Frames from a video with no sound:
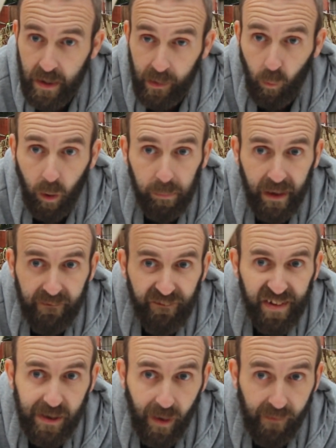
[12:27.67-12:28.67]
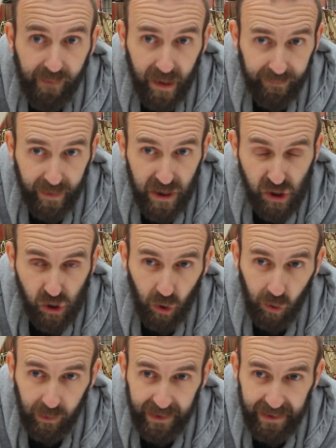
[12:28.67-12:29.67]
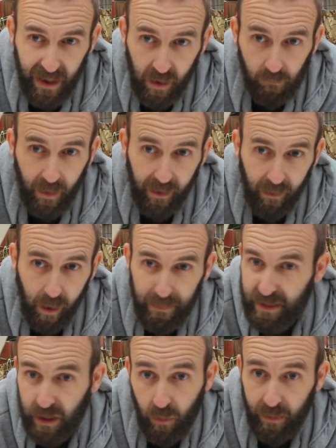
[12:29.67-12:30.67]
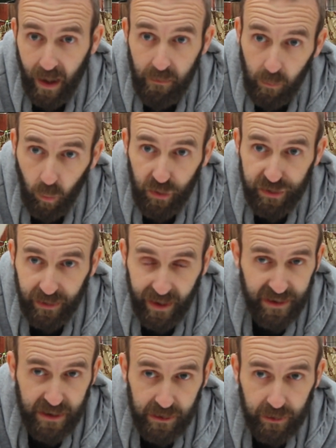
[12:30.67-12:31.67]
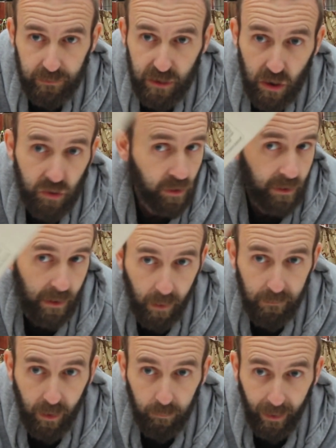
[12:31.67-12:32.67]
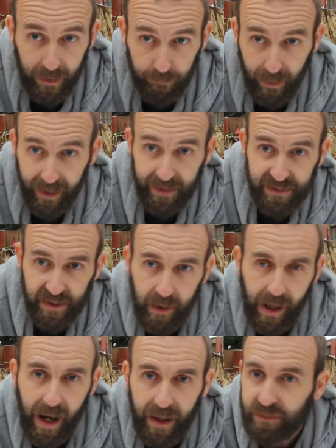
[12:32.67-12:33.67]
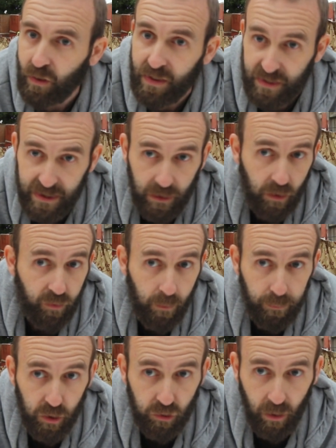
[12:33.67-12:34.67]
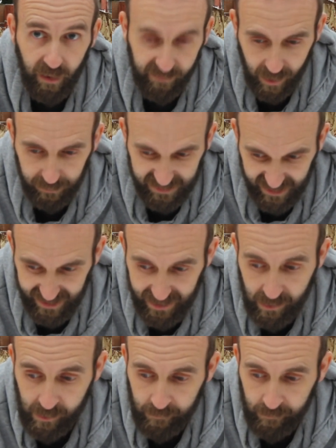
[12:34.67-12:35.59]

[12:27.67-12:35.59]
there will be a video out very, very shortly where I'll be going out in the woods and actually using my Millbank bags and to actually do for a bushcraft cup of tea.